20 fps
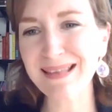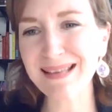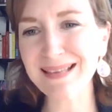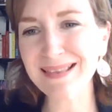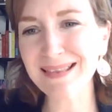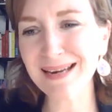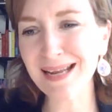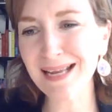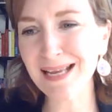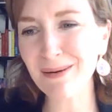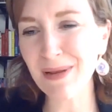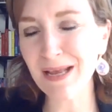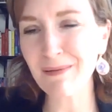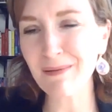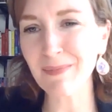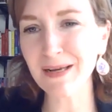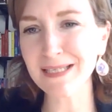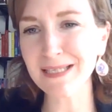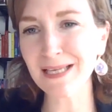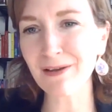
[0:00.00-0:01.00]
think that I can make
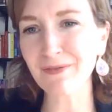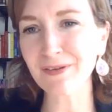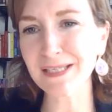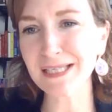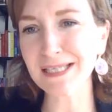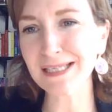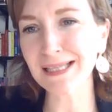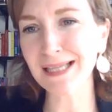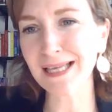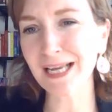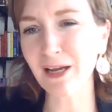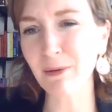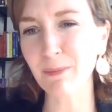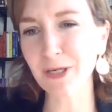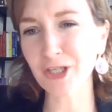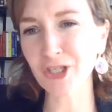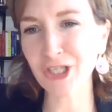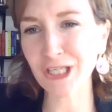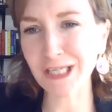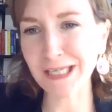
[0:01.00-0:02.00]
myself into like a
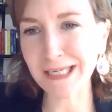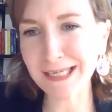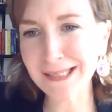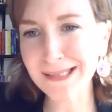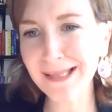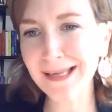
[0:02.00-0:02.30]
machine,